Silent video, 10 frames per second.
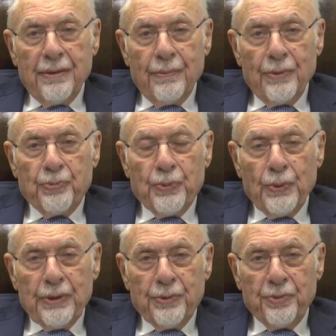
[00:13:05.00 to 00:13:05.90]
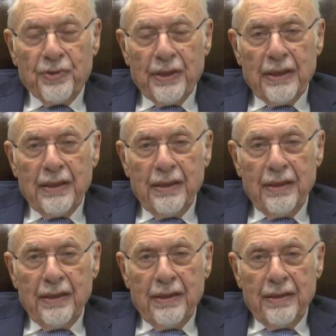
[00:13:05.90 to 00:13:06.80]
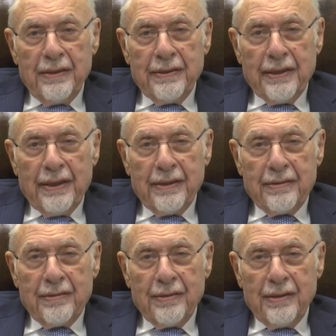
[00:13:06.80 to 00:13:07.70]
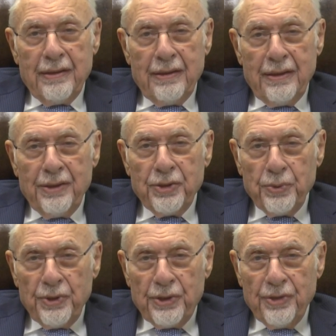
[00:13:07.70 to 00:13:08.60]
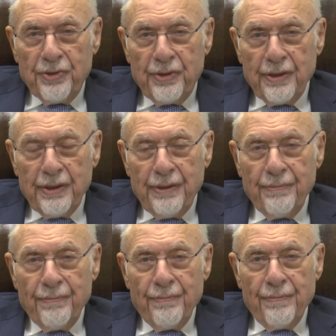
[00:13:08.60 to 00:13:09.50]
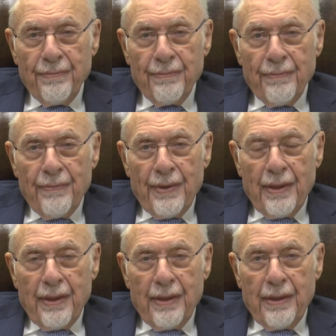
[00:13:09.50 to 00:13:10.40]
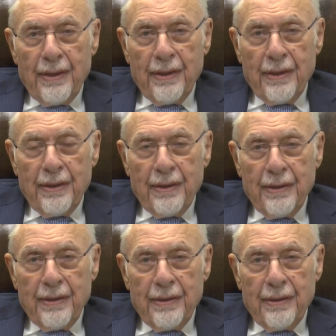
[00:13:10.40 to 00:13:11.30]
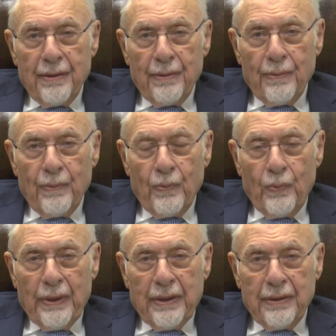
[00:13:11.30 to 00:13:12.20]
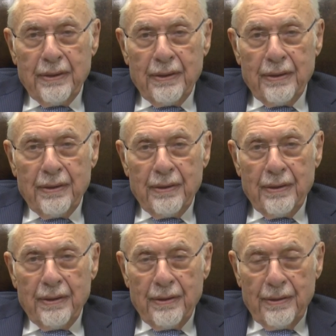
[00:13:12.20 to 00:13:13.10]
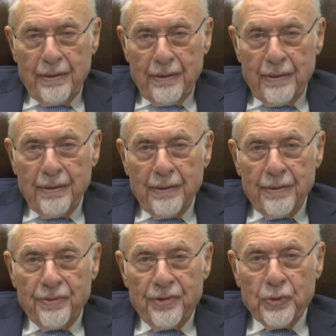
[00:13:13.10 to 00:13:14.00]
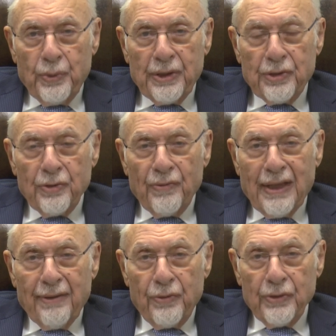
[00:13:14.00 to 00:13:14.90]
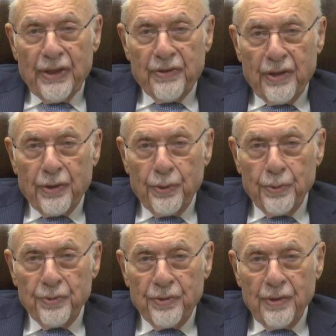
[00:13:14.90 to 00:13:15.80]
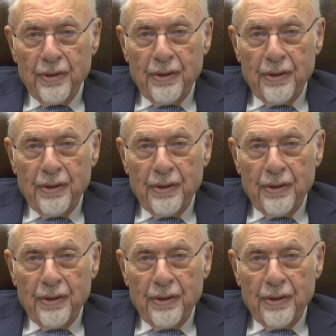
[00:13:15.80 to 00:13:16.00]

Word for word: was purely to say that in Jewish history, uh, when situations of life or death arose,